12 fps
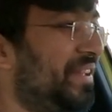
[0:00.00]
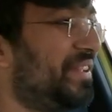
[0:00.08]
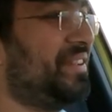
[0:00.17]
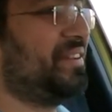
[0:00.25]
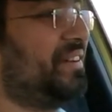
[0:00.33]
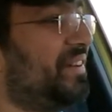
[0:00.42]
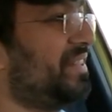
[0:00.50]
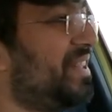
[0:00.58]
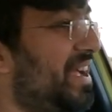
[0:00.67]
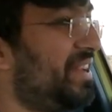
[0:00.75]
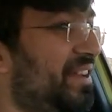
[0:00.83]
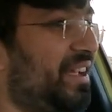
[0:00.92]
hear
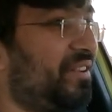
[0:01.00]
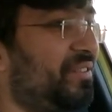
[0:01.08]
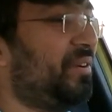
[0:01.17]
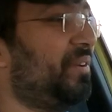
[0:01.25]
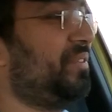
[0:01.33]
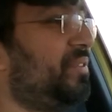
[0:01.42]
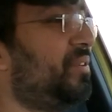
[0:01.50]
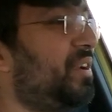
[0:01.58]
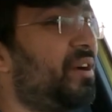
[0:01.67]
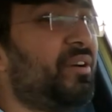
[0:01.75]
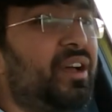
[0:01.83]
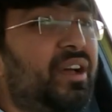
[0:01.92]
that exhaust note. Now
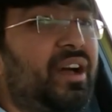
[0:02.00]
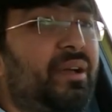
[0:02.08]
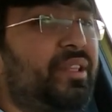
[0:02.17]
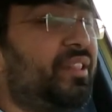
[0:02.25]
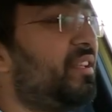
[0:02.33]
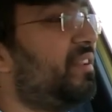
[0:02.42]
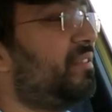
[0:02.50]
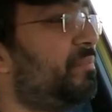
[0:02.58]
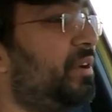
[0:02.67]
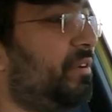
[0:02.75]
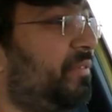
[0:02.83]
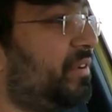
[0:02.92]
I mean, there is a bit
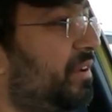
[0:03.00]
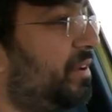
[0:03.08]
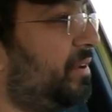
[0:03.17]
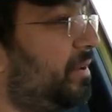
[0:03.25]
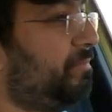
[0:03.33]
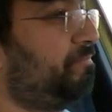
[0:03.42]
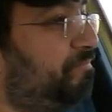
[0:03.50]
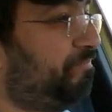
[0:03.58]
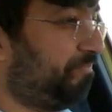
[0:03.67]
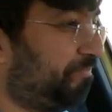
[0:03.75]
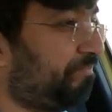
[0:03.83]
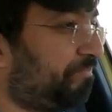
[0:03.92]
of
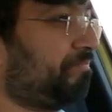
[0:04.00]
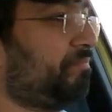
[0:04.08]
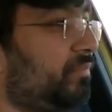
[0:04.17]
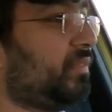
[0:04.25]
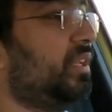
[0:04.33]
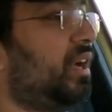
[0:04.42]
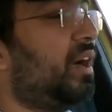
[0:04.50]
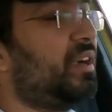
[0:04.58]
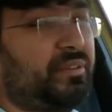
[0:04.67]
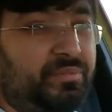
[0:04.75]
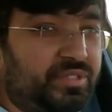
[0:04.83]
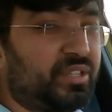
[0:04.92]
a
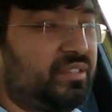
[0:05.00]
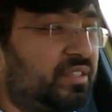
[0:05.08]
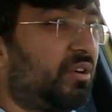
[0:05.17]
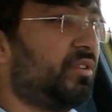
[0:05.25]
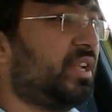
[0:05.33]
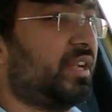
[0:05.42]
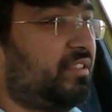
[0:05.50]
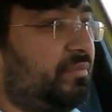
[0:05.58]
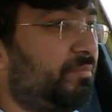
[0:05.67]
artificial sound that's